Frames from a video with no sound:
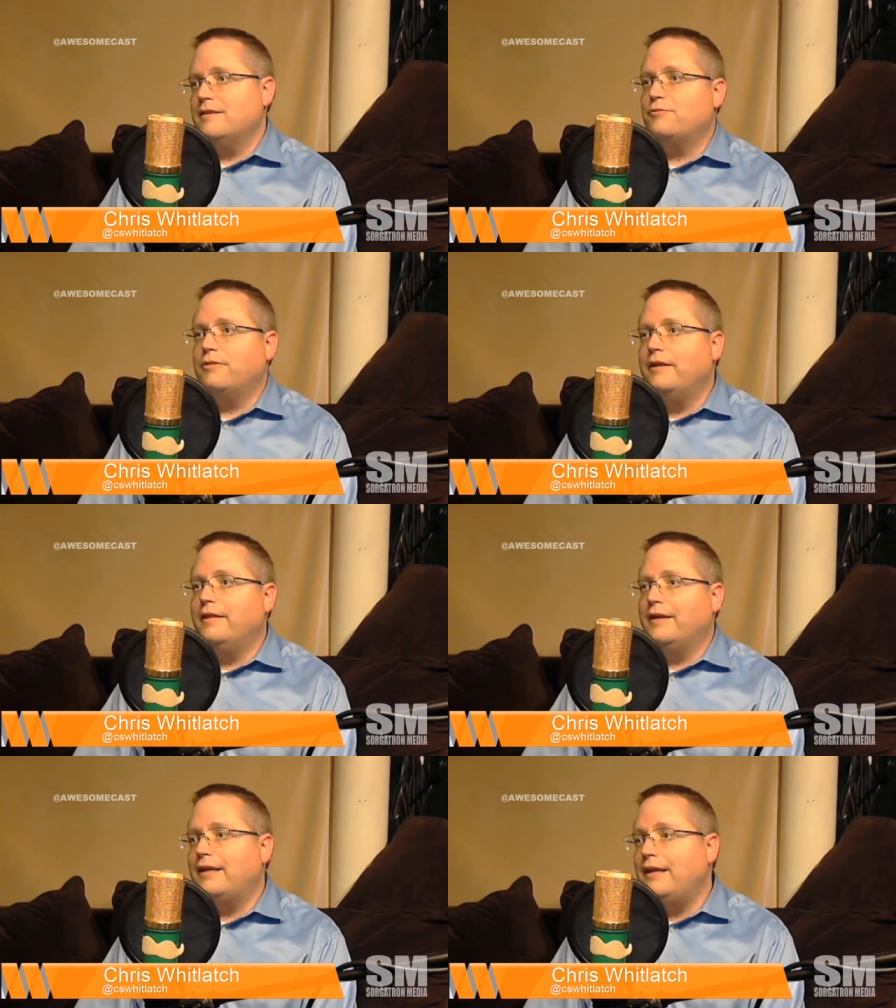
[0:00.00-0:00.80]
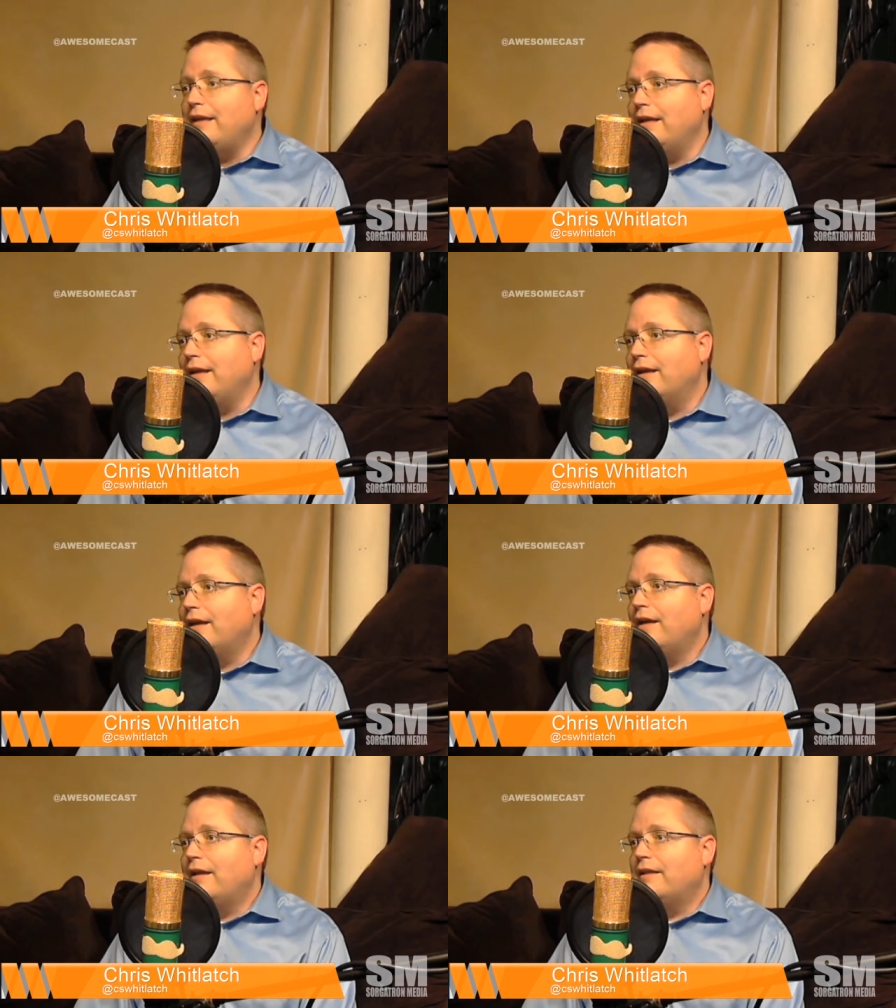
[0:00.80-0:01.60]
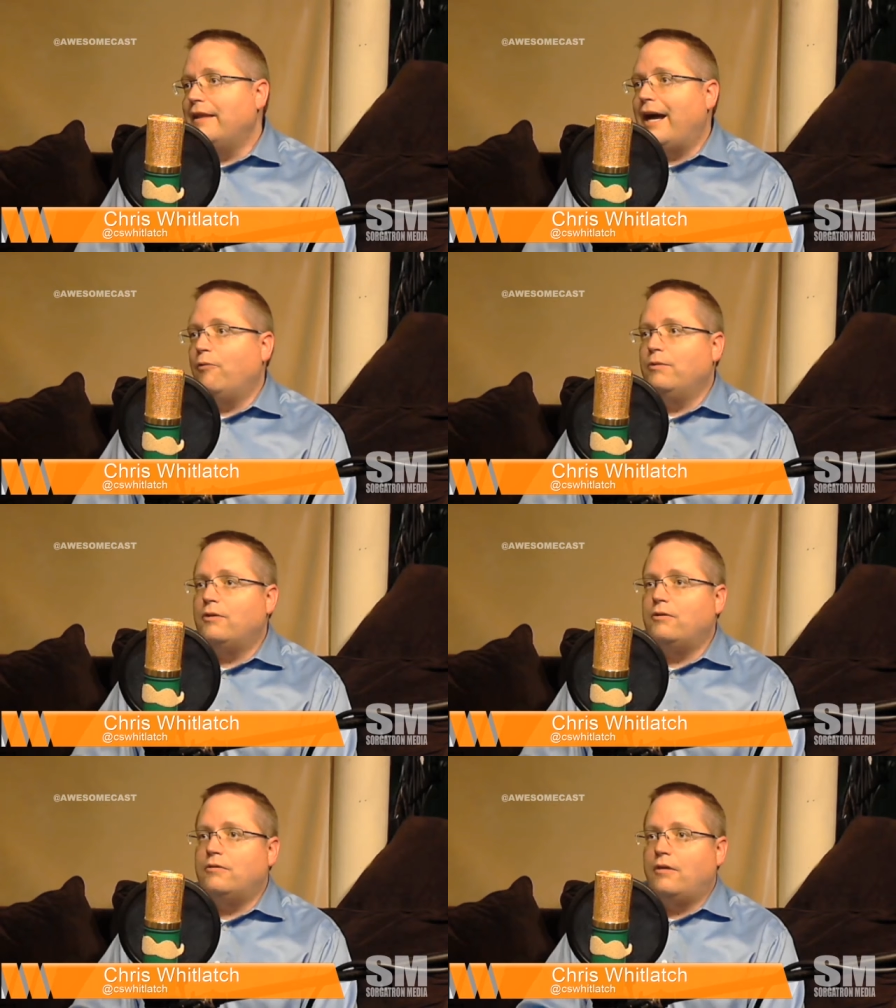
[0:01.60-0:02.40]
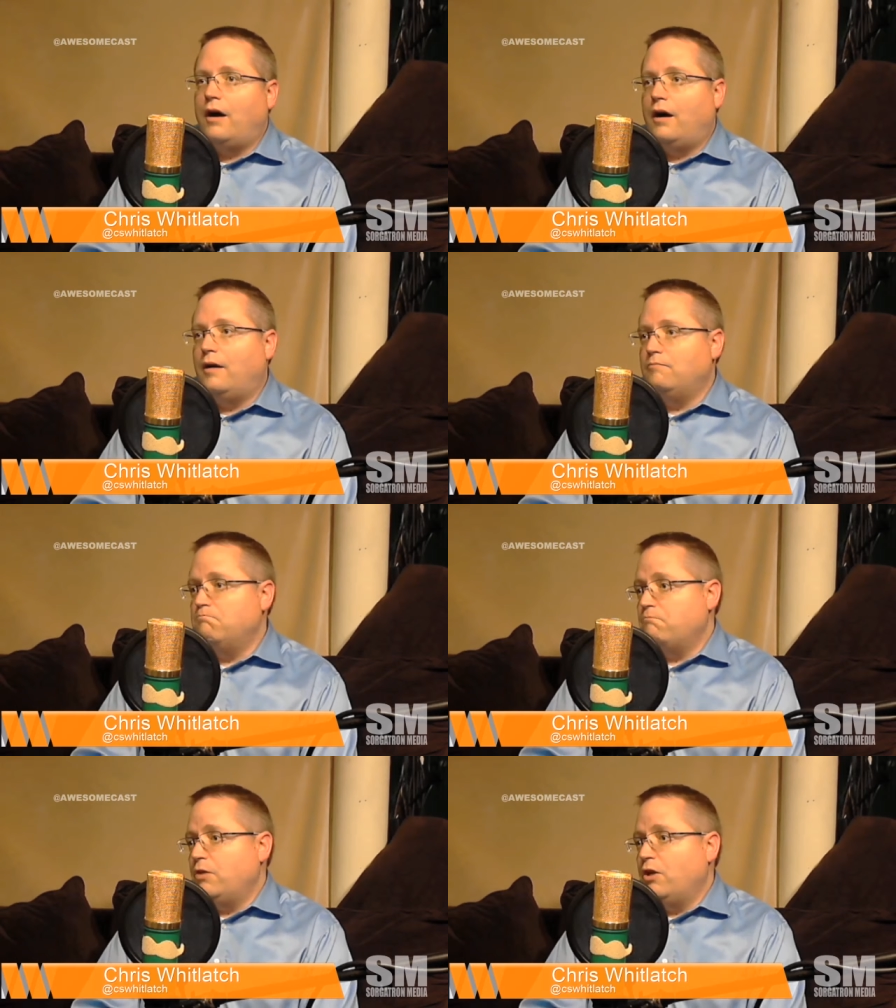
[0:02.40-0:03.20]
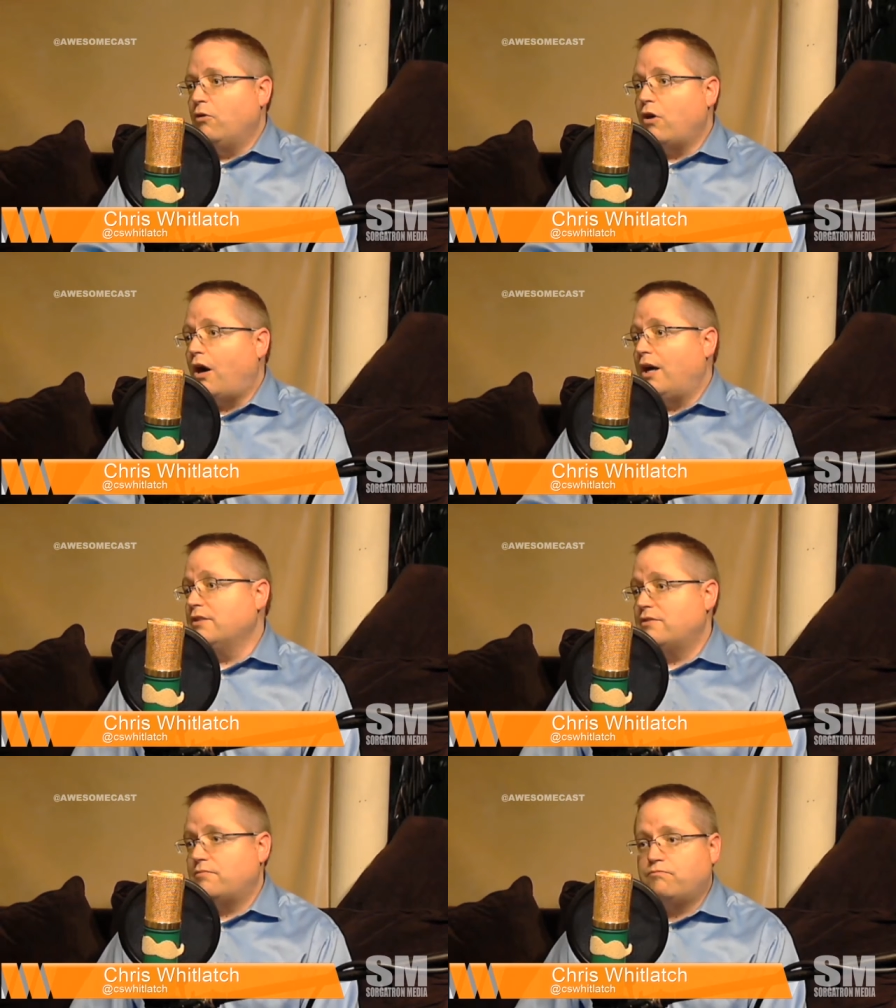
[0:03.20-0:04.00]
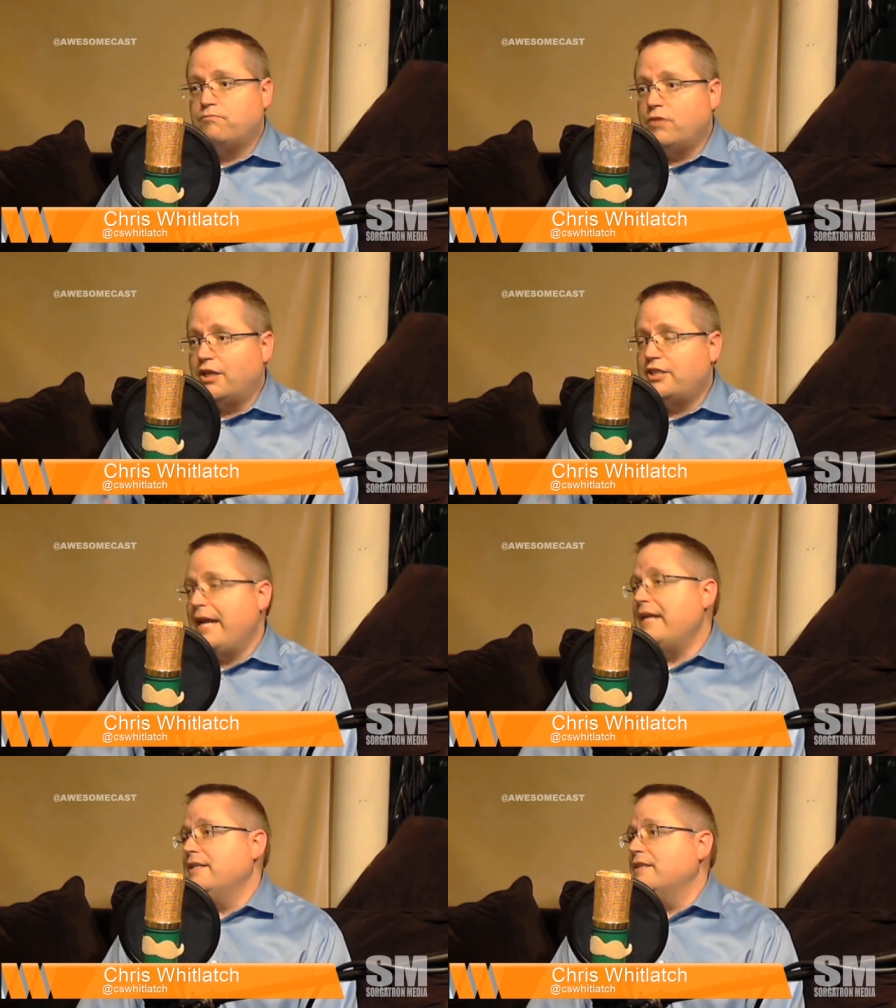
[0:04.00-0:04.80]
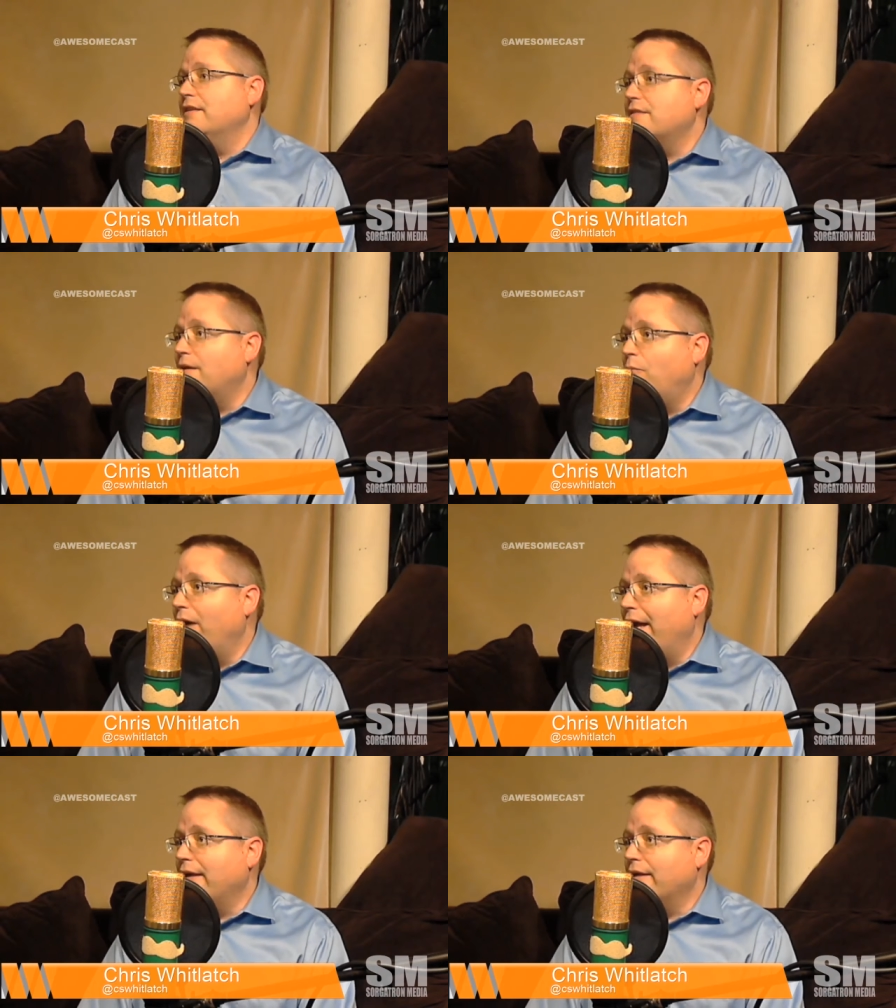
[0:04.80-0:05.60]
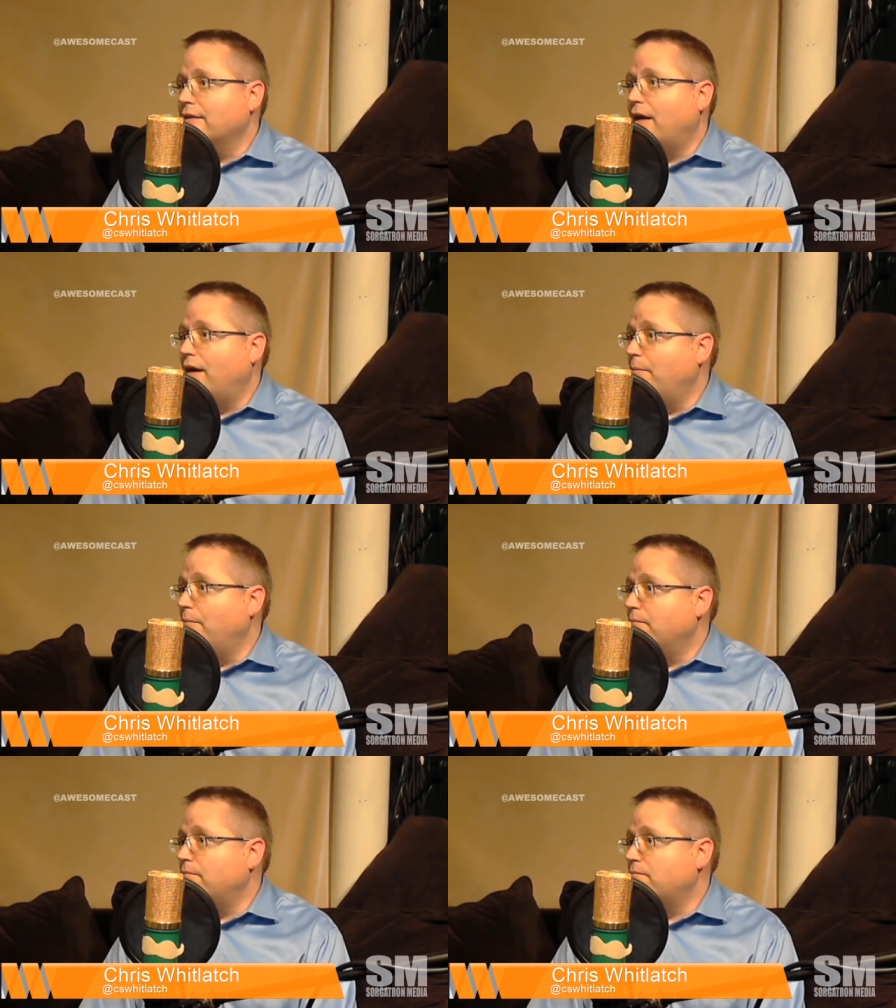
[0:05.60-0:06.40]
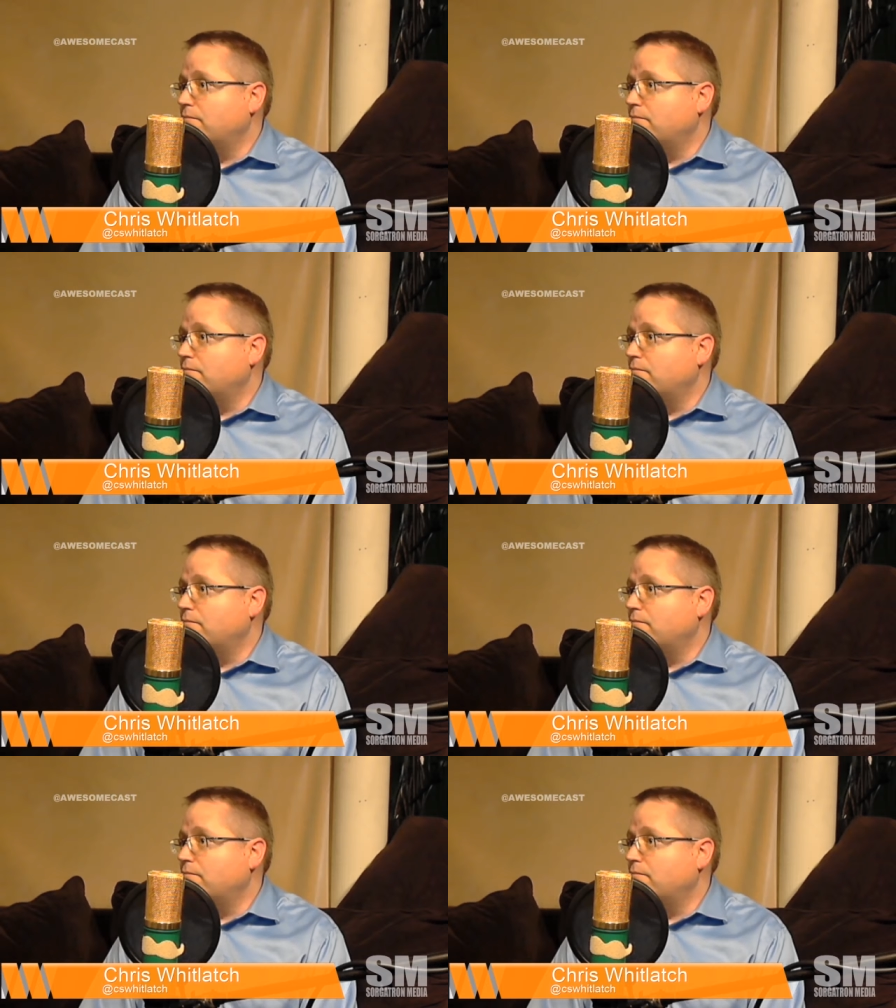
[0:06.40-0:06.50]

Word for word: really the key that will, you know, cause a change in some way, an